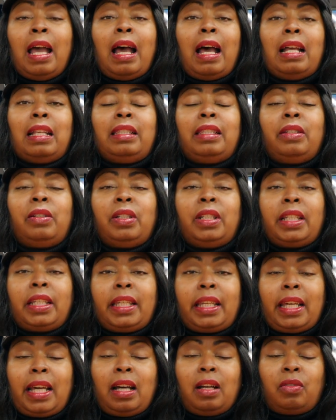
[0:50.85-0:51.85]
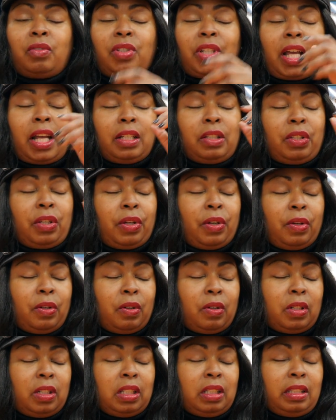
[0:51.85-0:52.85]
I sit on the couch, I turn
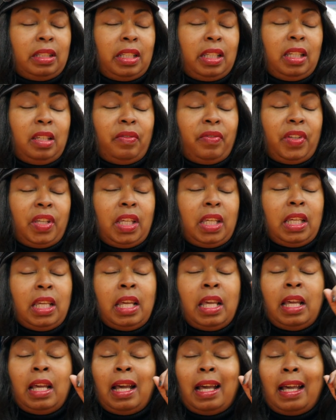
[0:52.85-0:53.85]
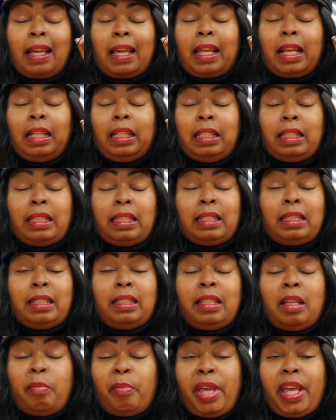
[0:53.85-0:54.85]
on the TV, I gotta listen to
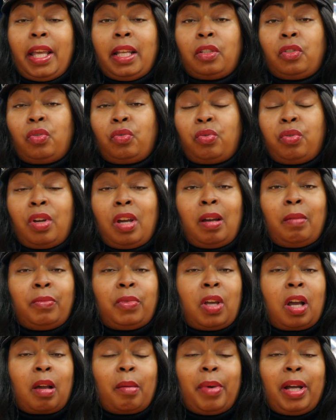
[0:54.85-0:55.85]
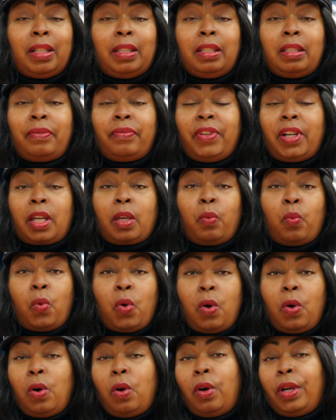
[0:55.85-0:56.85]
dumbass Trump talk about this fucking
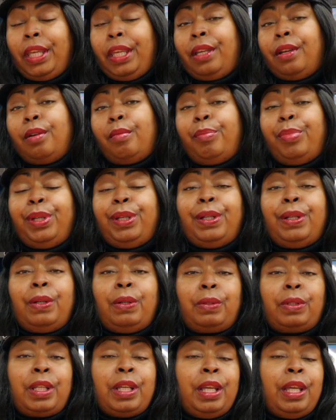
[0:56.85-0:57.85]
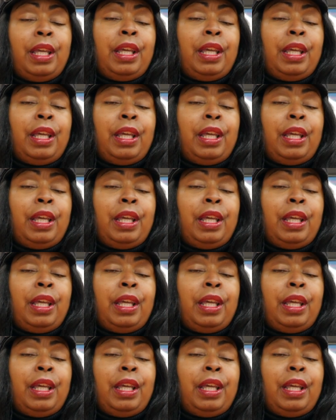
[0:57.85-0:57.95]
wall he gonna build